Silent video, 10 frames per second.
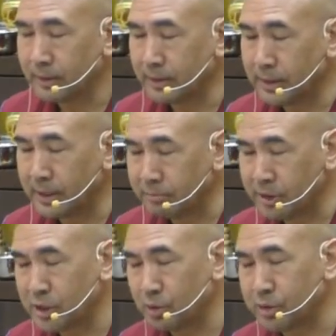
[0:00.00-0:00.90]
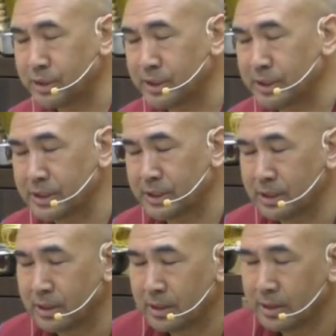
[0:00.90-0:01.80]
Then after
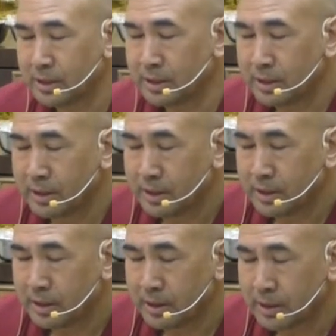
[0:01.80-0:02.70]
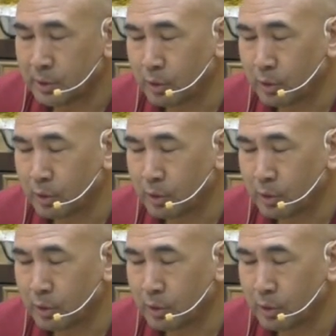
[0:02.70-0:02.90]
renunciation, then